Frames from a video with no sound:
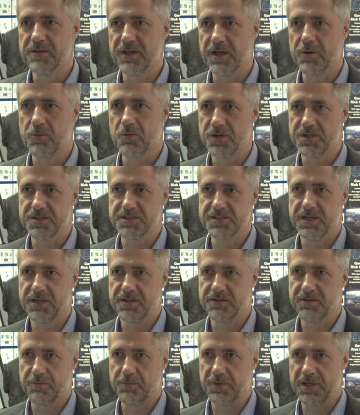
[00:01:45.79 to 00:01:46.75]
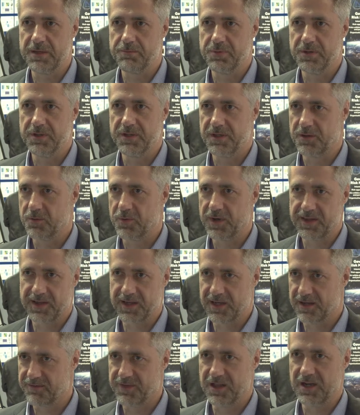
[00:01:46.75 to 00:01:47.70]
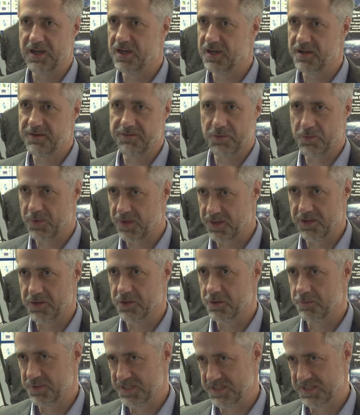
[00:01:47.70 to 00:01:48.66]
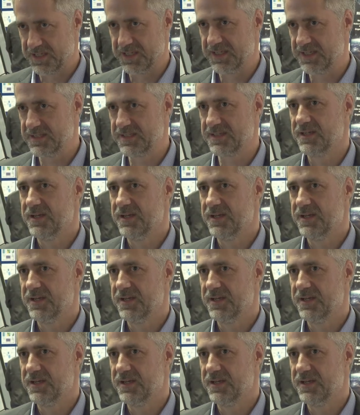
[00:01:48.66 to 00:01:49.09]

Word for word: networks are to people in the way they live their life, the way they do business,